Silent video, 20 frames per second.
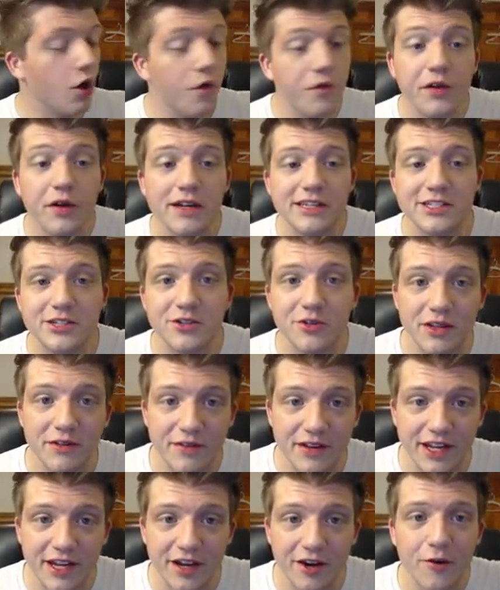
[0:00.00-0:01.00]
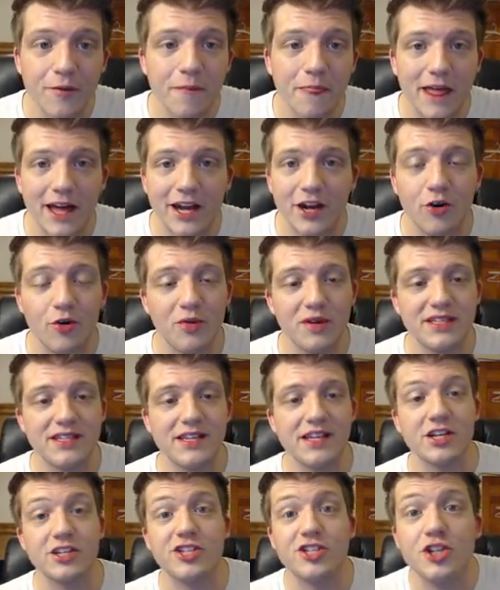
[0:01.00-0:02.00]
hope that you guys enjoyed the video i know it wasn't
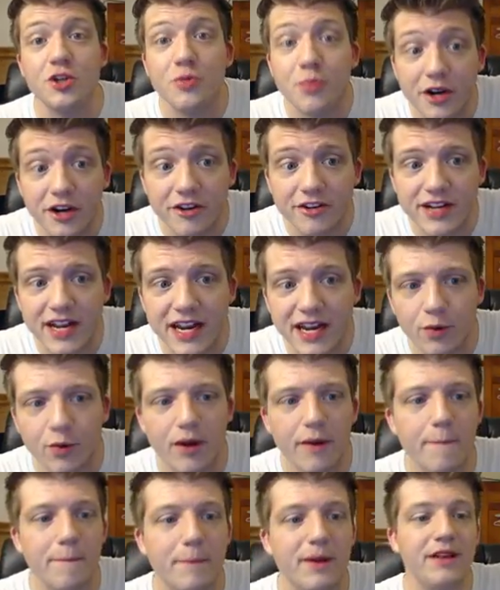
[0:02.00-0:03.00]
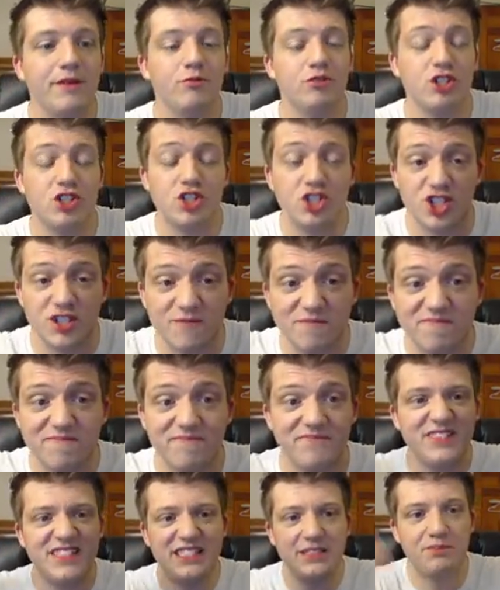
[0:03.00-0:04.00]
like a super entertaining one but it was just
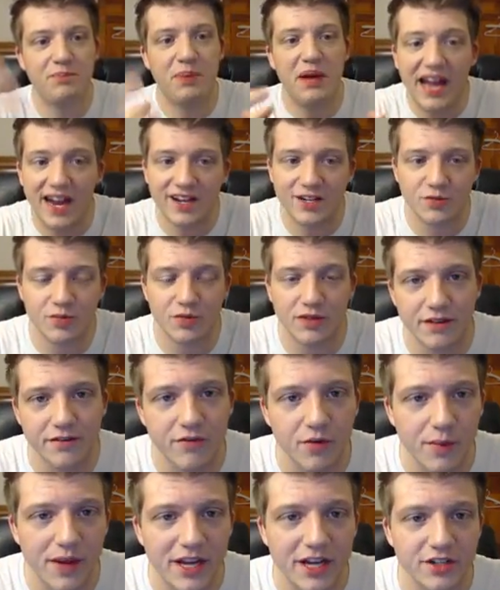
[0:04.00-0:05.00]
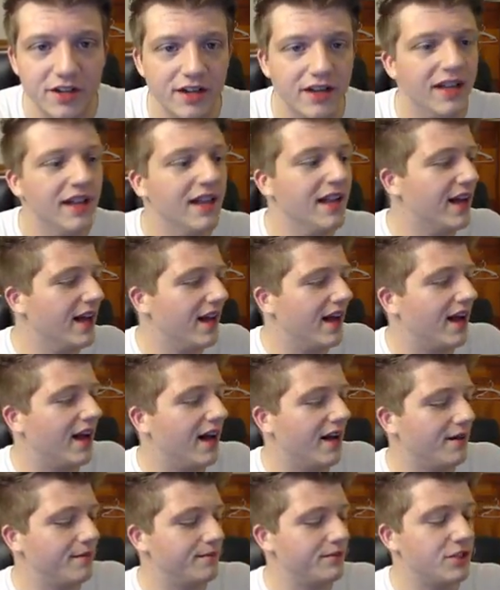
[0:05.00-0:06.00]
packed with information
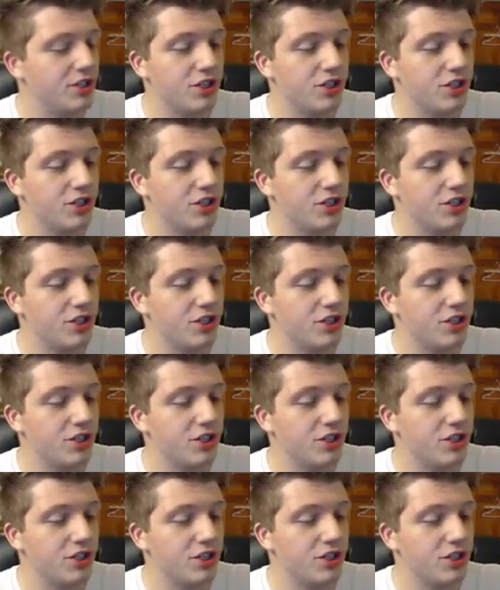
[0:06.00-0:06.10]
um,